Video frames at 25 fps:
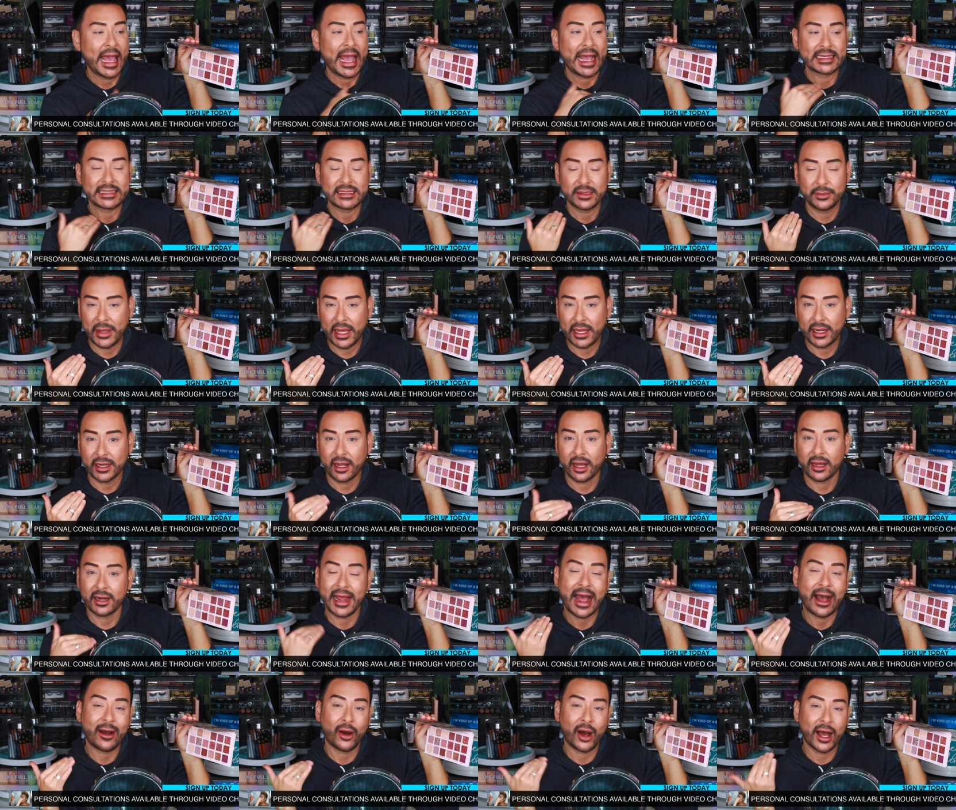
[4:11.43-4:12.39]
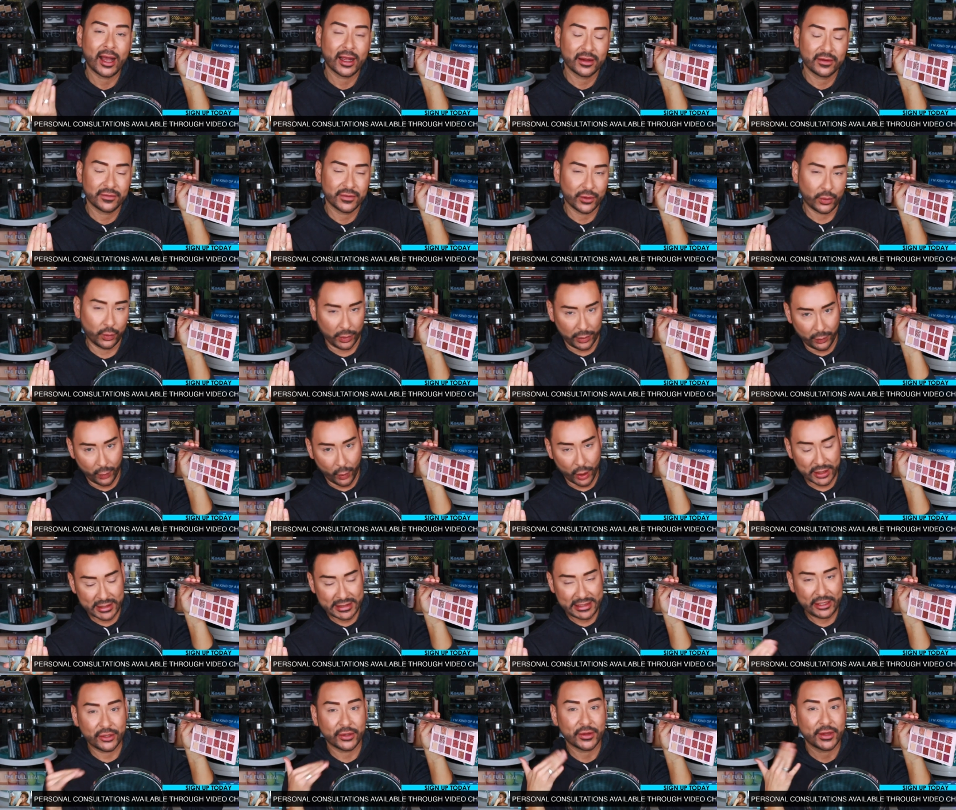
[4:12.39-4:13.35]
and depending on how high of the
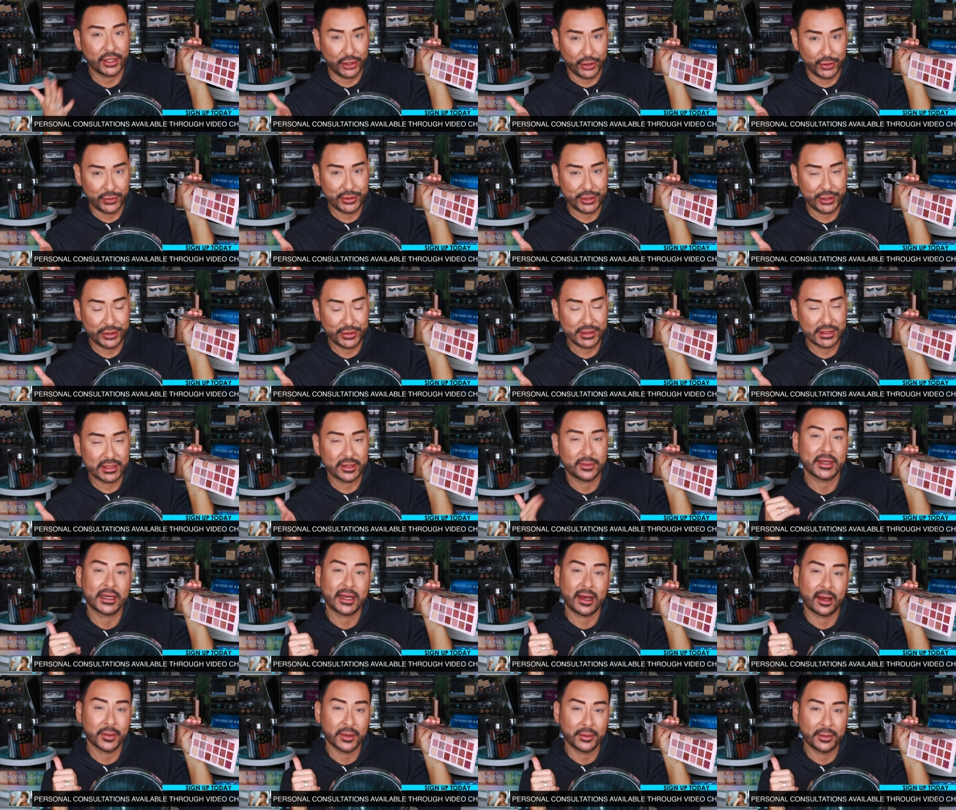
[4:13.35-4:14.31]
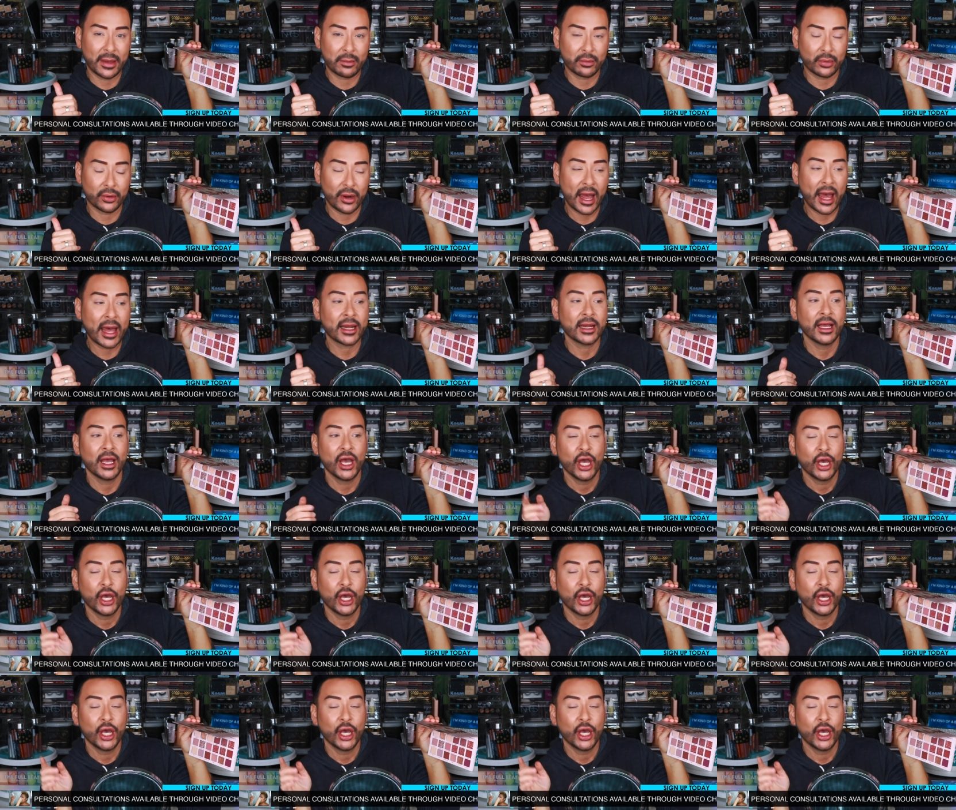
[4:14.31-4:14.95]
reward tier that you choose to become a member at,